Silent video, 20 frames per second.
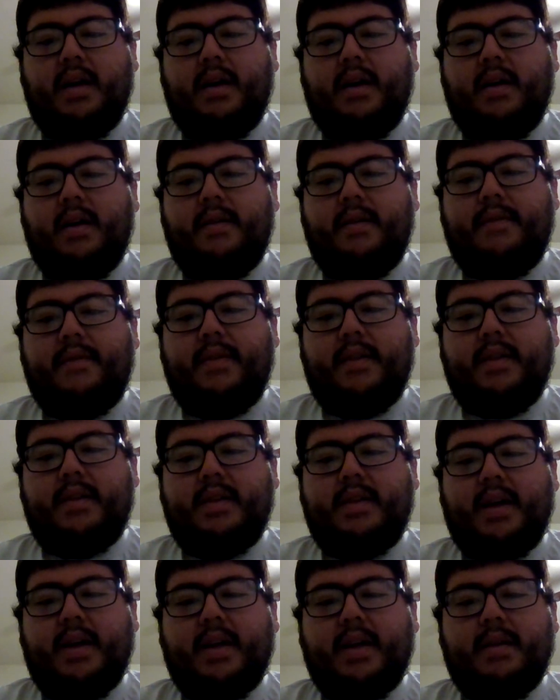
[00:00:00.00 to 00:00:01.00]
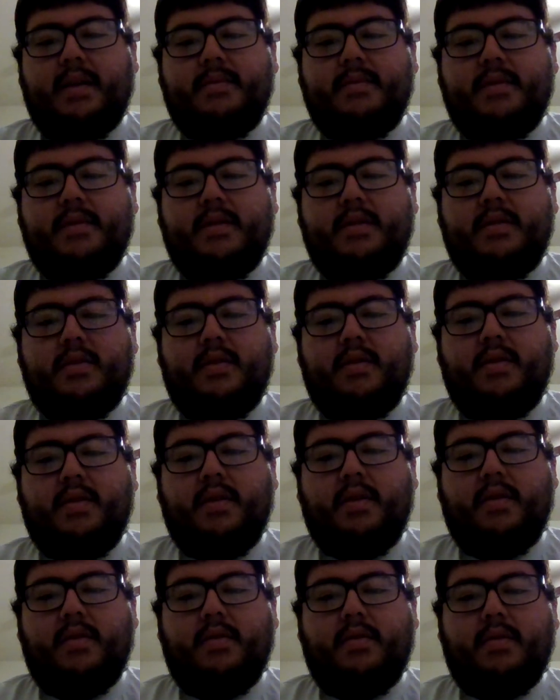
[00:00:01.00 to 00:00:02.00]
of the times, to
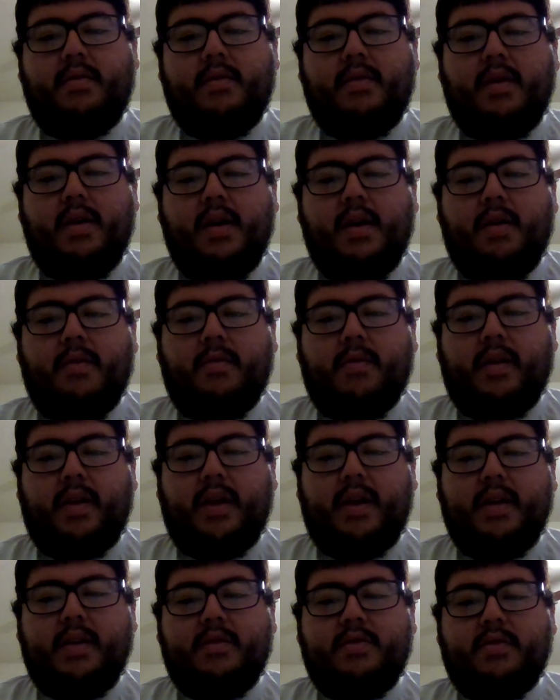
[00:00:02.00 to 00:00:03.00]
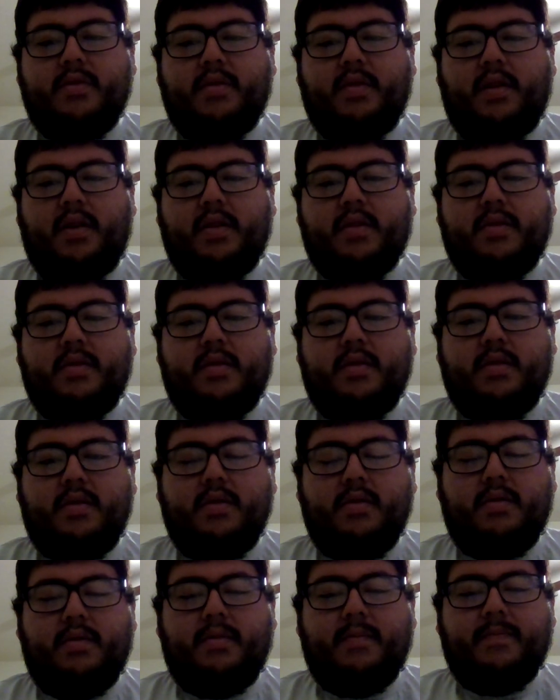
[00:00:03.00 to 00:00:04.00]
know what Israel ought to
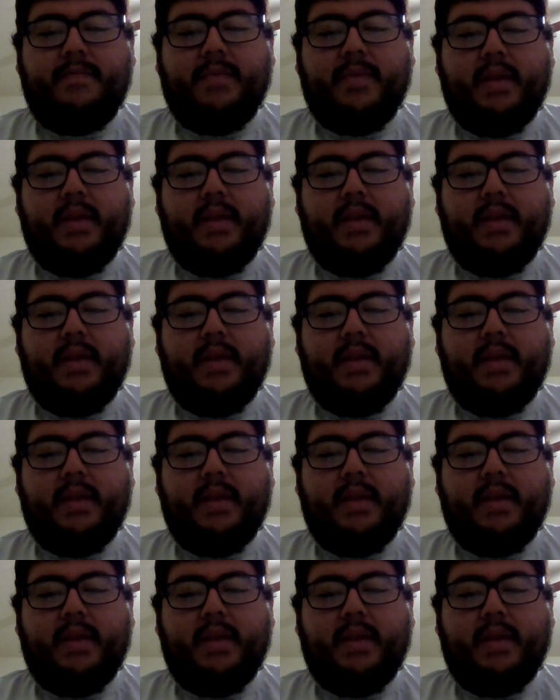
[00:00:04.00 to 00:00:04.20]
do.